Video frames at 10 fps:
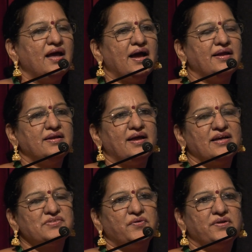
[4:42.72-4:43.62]
And uh,
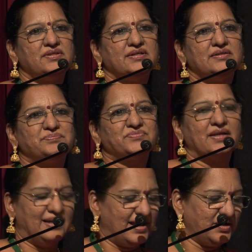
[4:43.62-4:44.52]
as for the
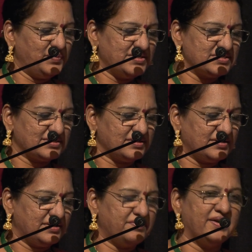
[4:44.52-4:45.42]
language,
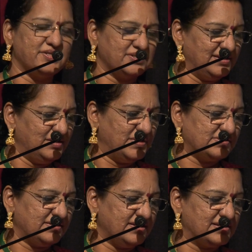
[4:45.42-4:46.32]
traditionally we
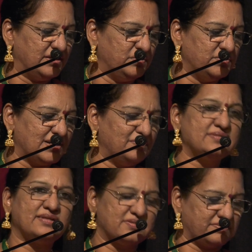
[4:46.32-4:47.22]
see that Telugu, Tamil,
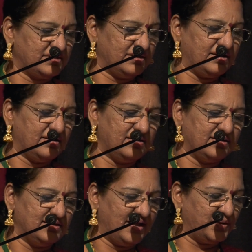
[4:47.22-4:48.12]
Sanskrit, and Kannada are
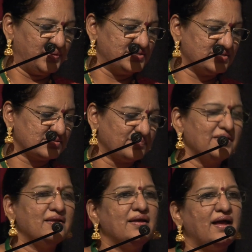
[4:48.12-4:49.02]
the languages.
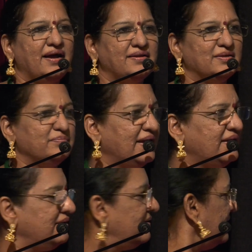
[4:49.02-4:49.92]
And the
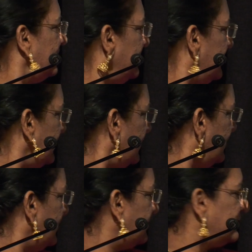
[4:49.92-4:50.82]
main
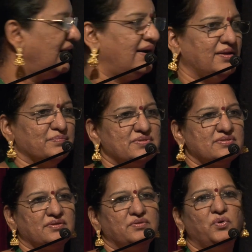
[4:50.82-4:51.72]
talams,
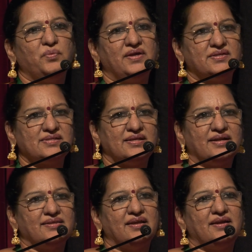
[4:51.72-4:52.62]
though we see
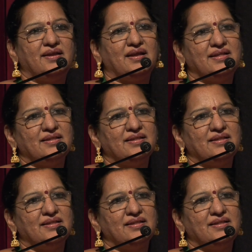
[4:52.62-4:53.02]
that theoretically